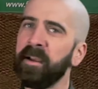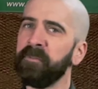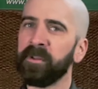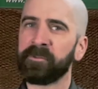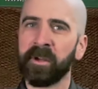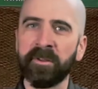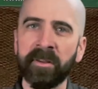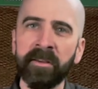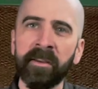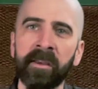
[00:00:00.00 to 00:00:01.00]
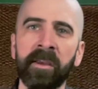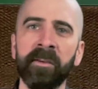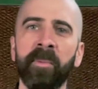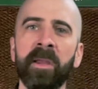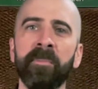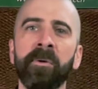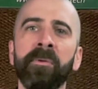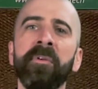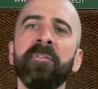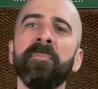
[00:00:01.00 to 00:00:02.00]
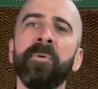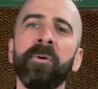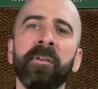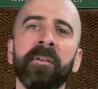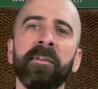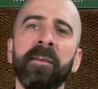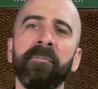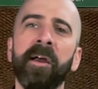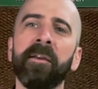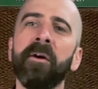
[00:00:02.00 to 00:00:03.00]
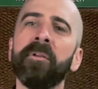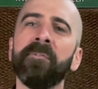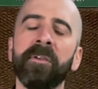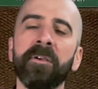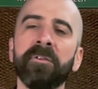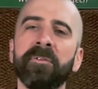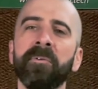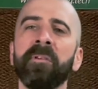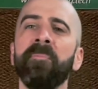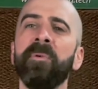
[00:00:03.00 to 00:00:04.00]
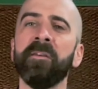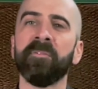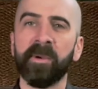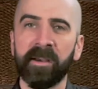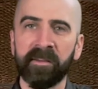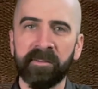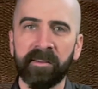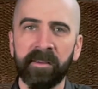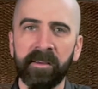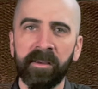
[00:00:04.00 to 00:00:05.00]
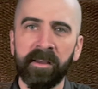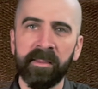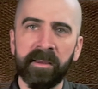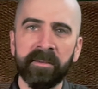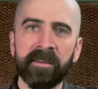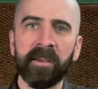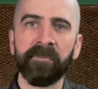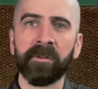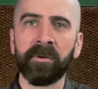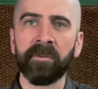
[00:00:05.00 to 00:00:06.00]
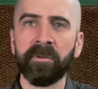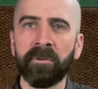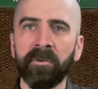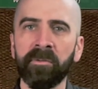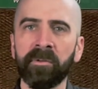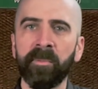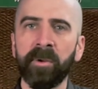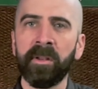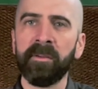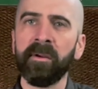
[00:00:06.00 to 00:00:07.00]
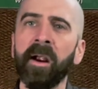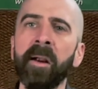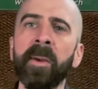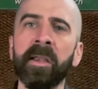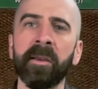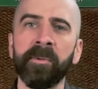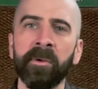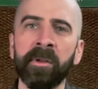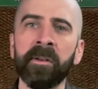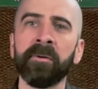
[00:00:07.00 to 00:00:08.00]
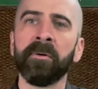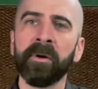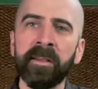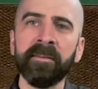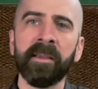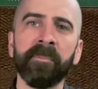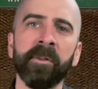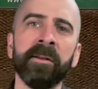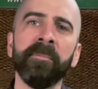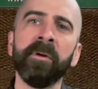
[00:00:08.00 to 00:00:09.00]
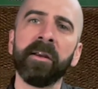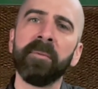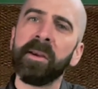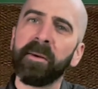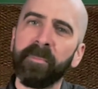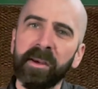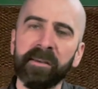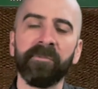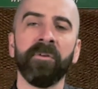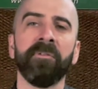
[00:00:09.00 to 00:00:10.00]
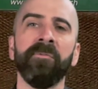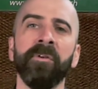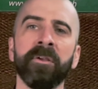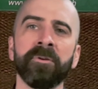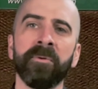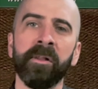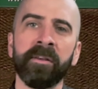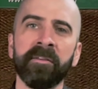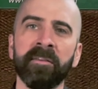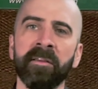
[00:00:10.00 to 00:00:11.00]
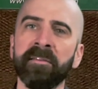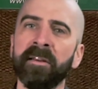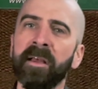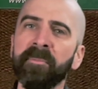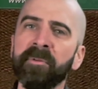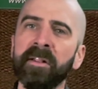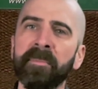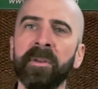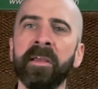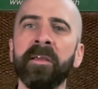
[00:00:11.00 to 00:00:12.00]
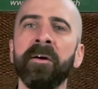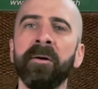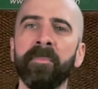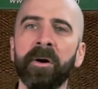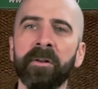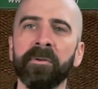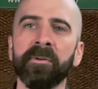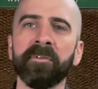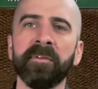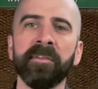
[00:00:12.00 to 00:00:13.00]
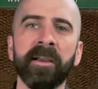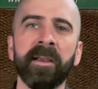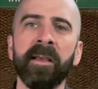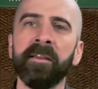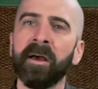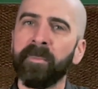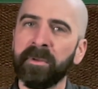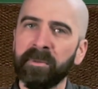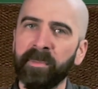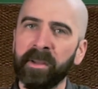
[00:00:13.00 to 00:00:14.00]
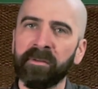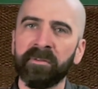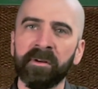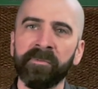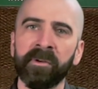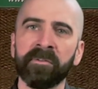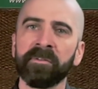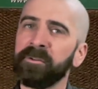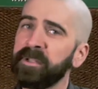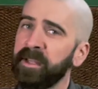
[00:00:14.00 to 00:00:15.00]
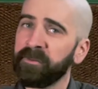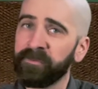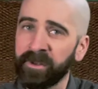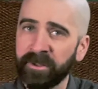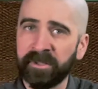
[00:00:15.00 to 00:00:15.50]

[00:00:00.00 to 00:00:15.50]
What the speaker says: Air filtration in your paint booth is important if that coating finish is going to be its best. The intake filters you choose to put into your air makeup unit or intake plenum can make a big difference in finish quality since it helps eliminate particles that can end up in your painted surface, creating finish